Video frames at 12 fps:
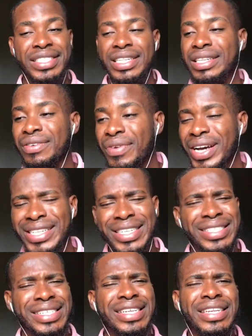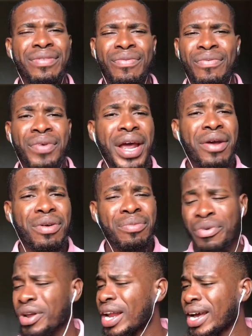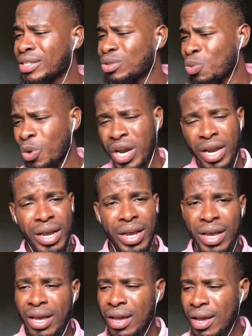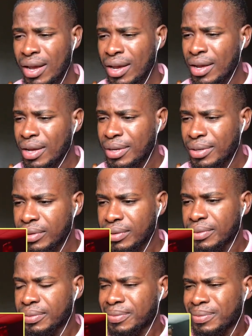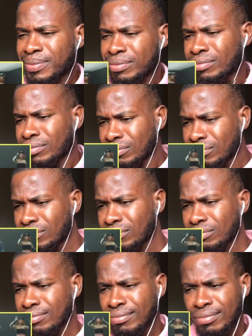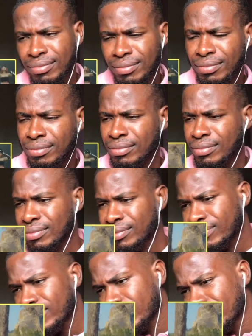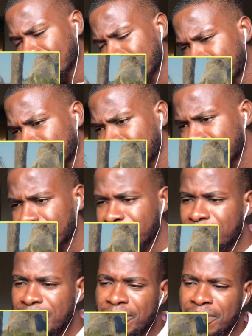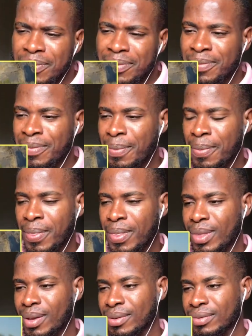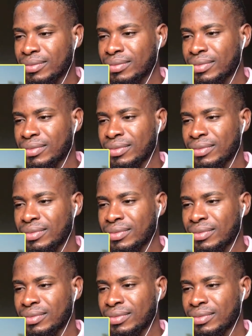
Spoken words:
delivered this in a very brilliant way. Radio that's distorted. I thought you'd get